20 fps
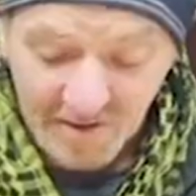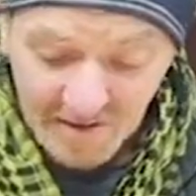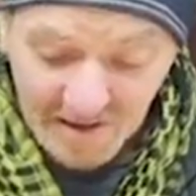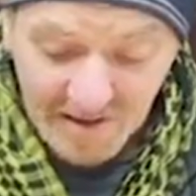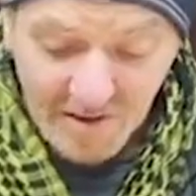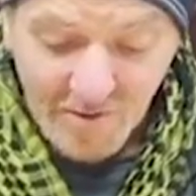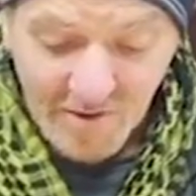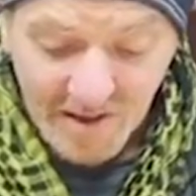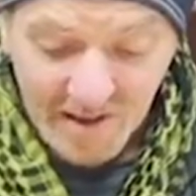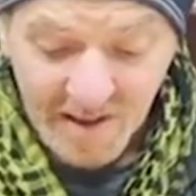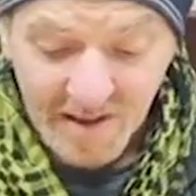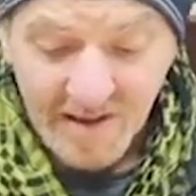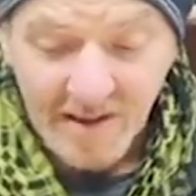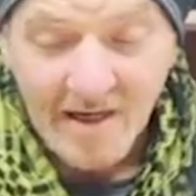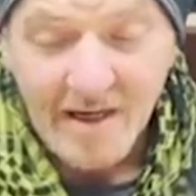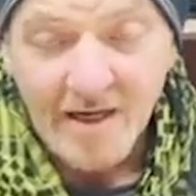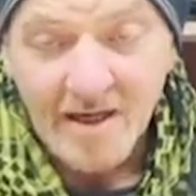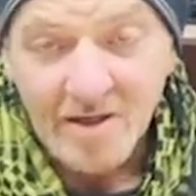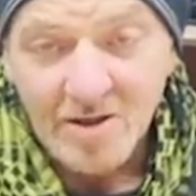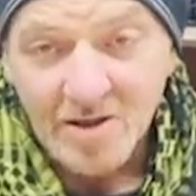They need
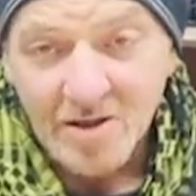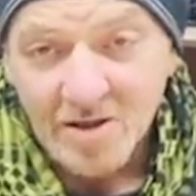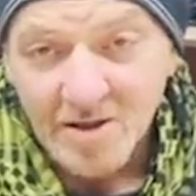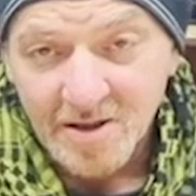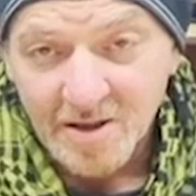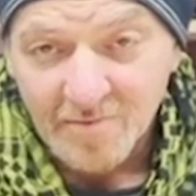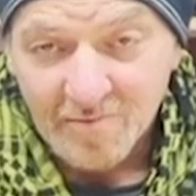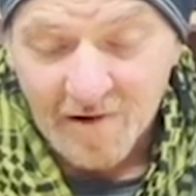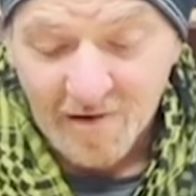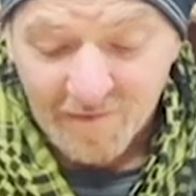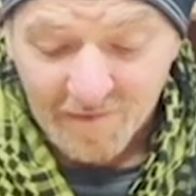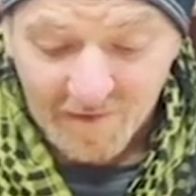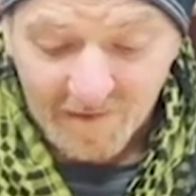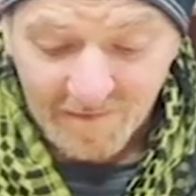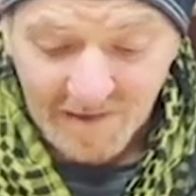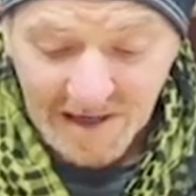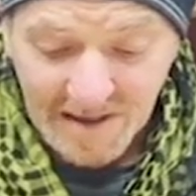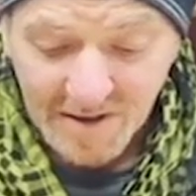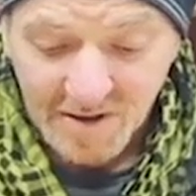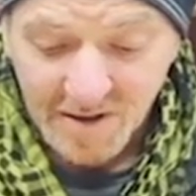a charging profile,
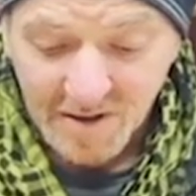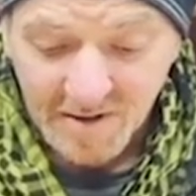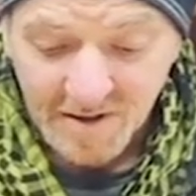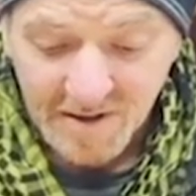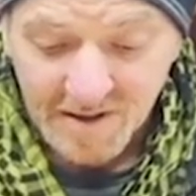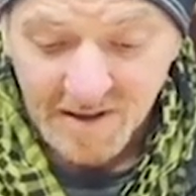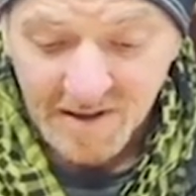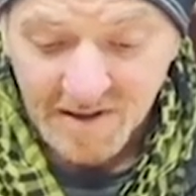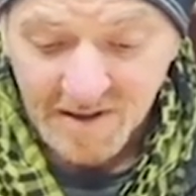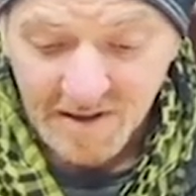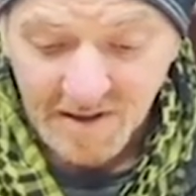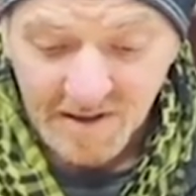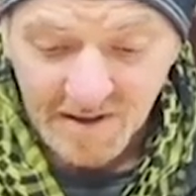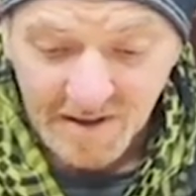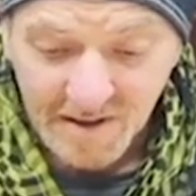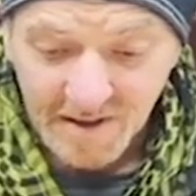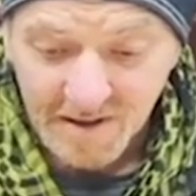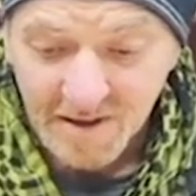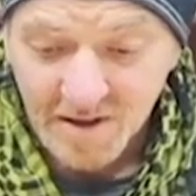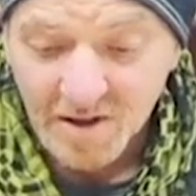and so the DC
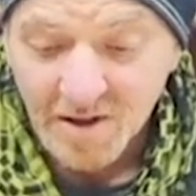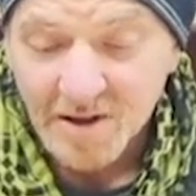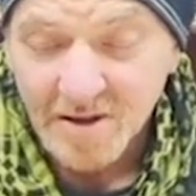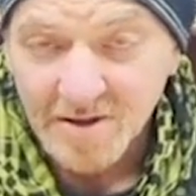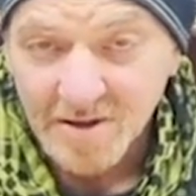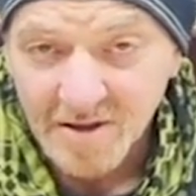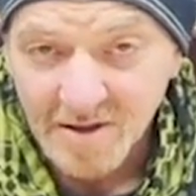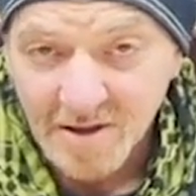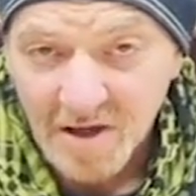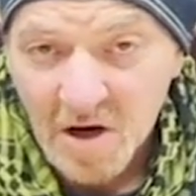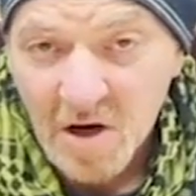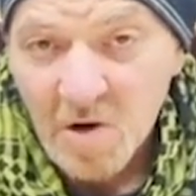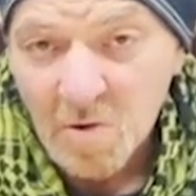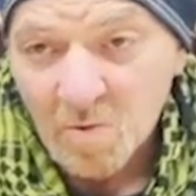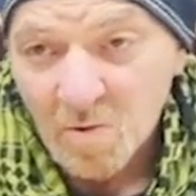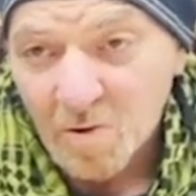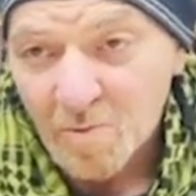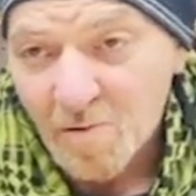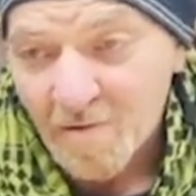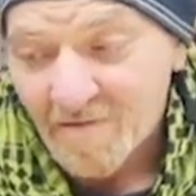to DC chargers
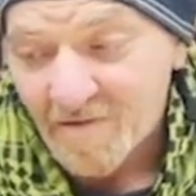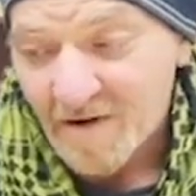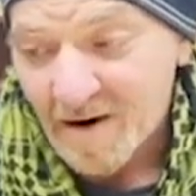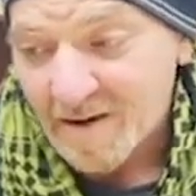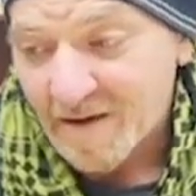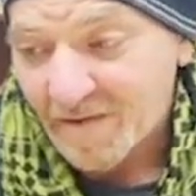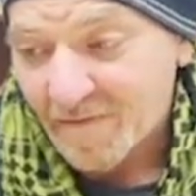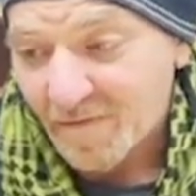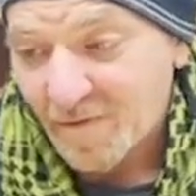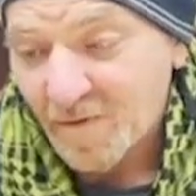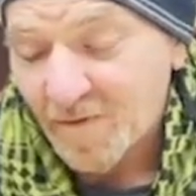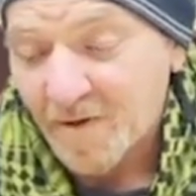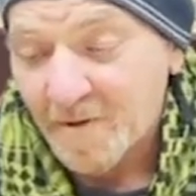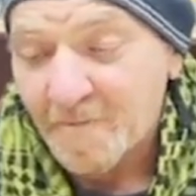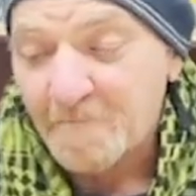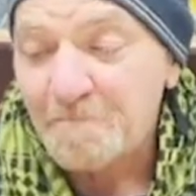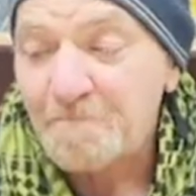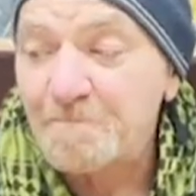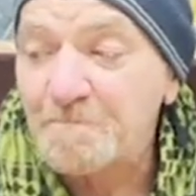will provide that for you.